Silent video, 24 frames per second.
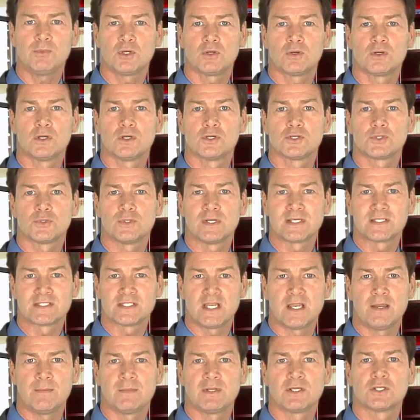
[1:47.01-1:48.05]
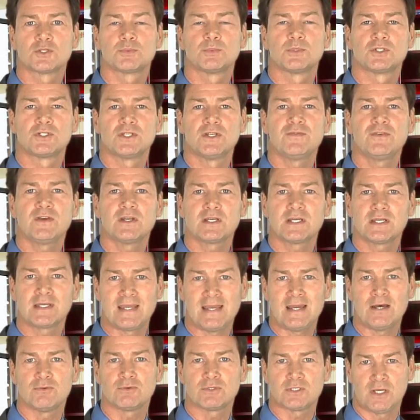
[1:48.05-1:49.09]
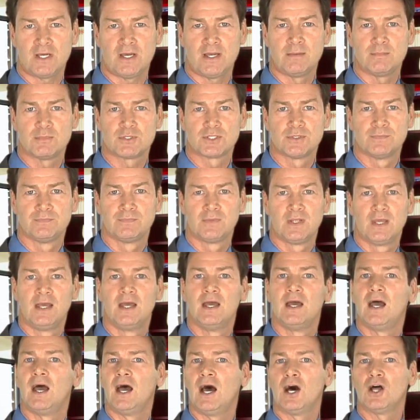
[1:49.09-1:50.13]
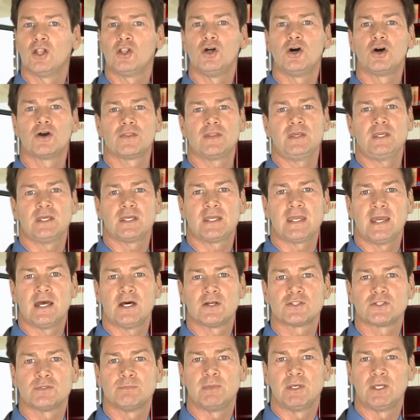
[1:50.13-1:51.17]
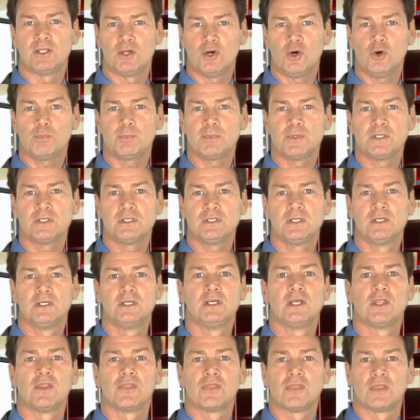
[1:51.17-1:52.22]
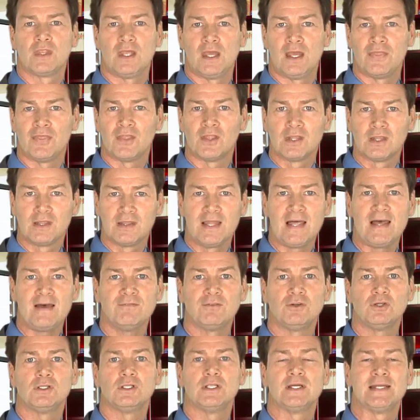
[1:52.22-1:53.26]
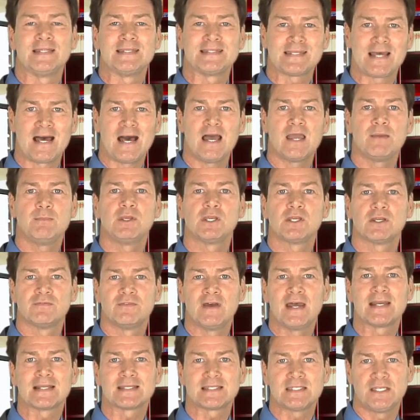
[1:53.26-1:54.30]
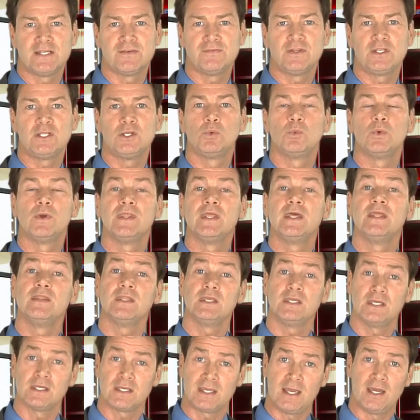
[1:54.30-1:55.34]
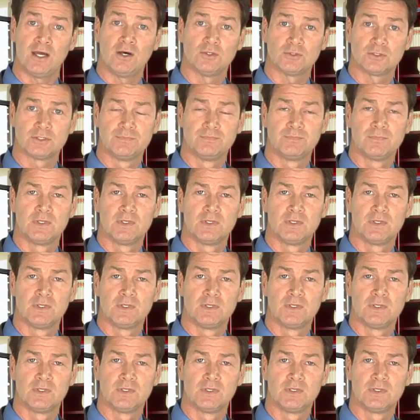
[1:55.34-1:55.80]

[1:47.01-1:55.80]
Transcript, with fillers: bureaus are examining specific account types, how long the accounts have been open, and the level and timing of activity within the account.